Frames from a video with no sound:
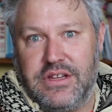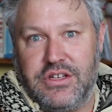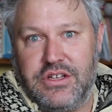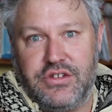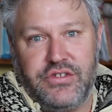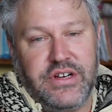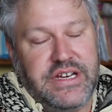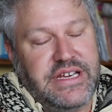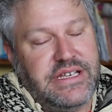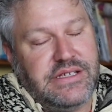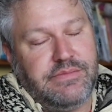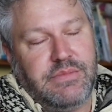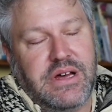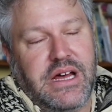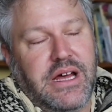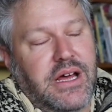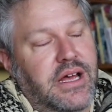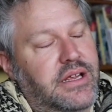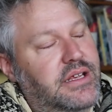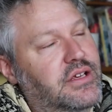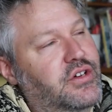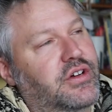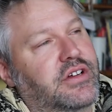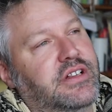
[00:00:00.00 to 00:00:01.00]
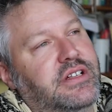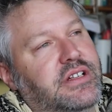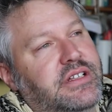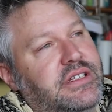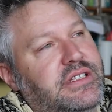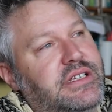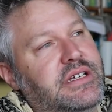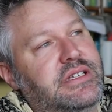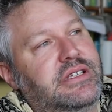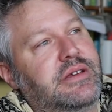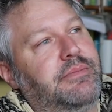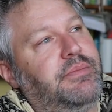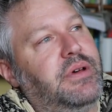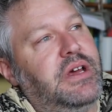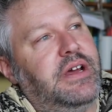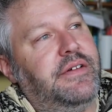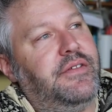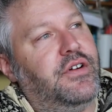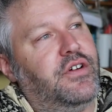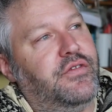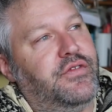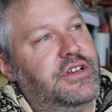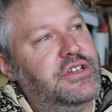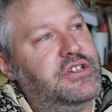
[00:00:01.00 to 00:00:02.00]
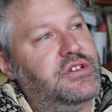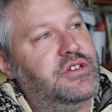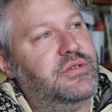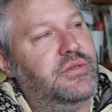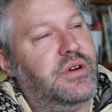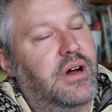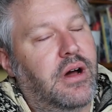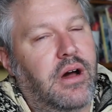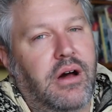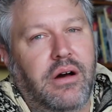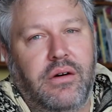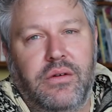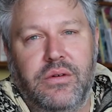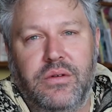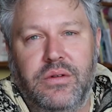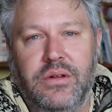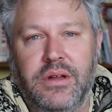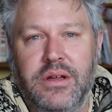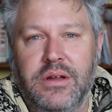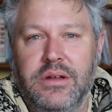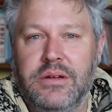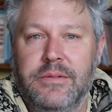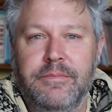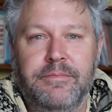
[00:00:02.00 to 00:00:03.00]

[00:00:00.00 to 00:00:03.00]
Trees, man, you could disappear off into a whole